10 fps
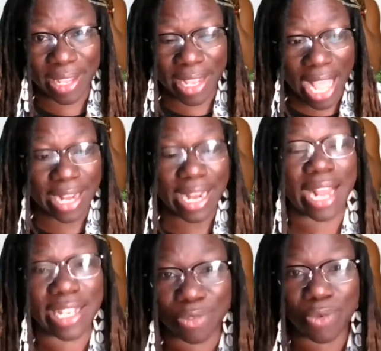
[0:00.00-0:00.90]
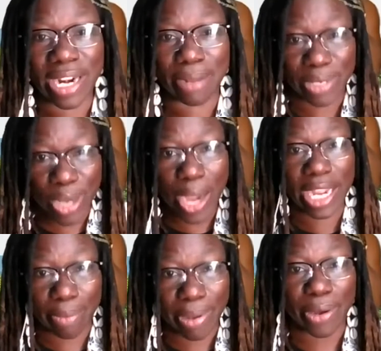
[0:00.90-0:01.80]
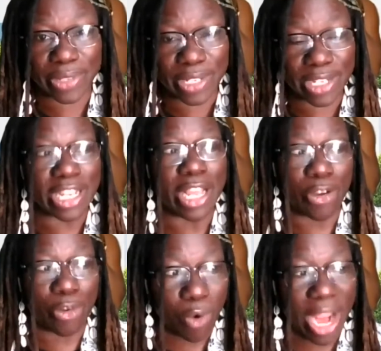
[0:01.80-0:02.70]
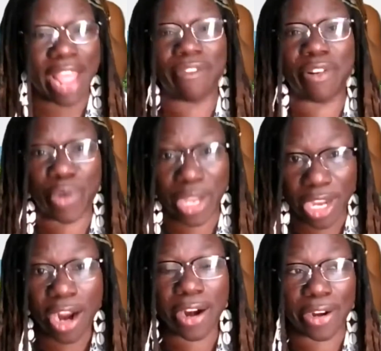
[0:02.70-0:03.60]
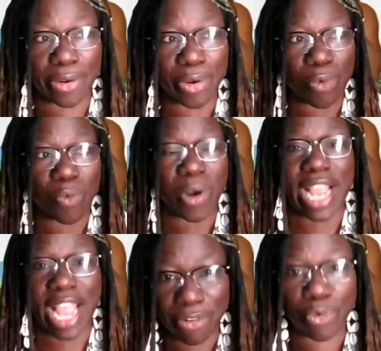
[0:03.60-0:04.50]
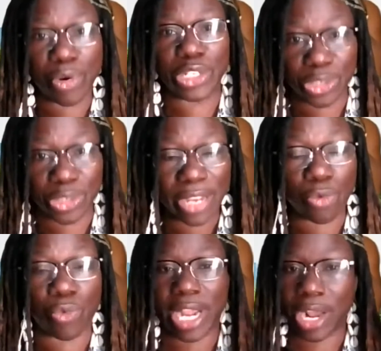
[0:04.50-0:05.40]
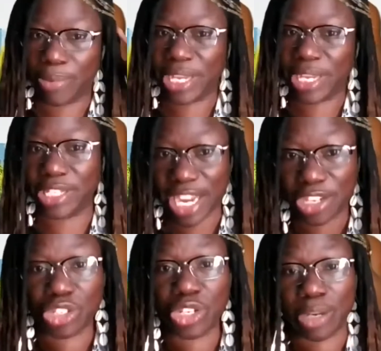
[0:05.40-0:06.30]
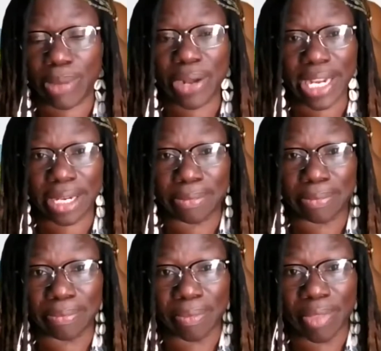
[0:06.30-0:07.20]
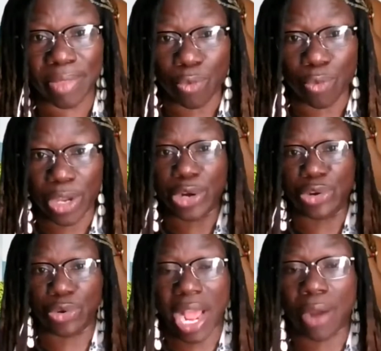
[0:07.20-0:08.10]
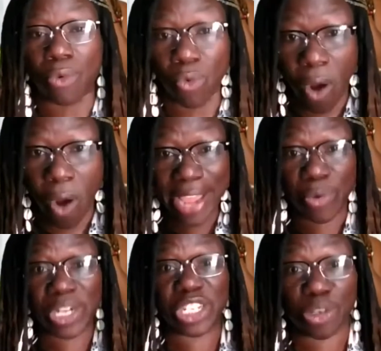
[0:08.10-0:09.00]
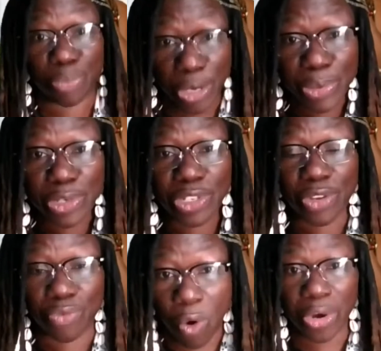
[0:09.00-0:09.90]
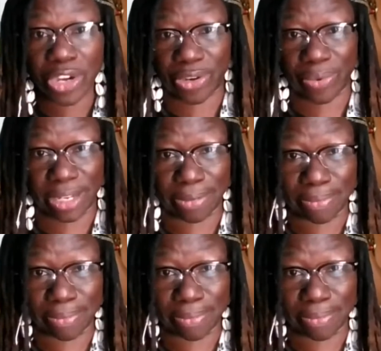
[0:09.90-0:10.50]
And that is what I'm talking about. Wherever we are, whatever we're doing, we got to be intentional about it. We got to know our why. What is the purpose of what we're doing?